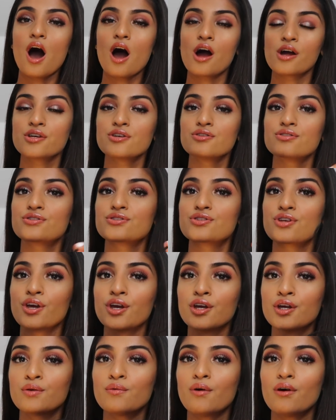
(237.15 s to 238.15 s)
I use
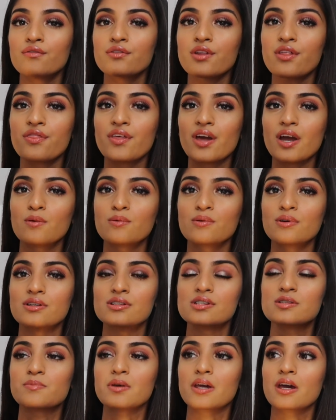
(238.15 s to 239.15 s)
2 of the thick
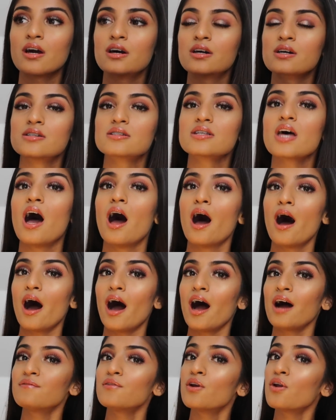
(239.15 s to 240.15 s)
ones because
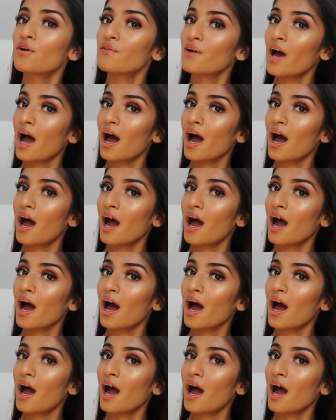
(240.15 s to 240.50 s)
I have a lot of